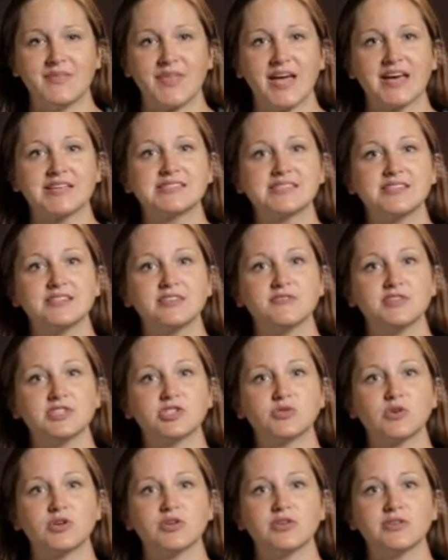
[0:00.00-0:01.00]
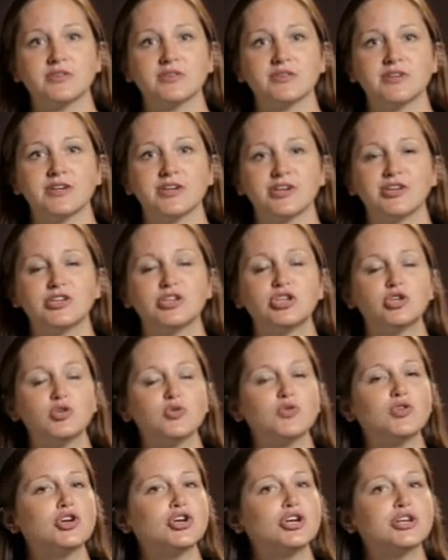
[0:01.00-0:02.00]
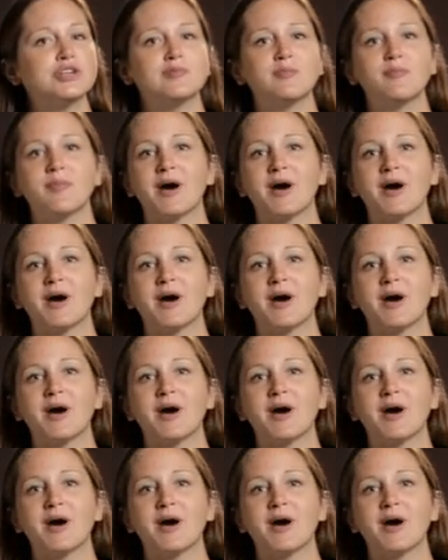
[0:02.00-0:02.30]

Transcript: As an individual, you couldn't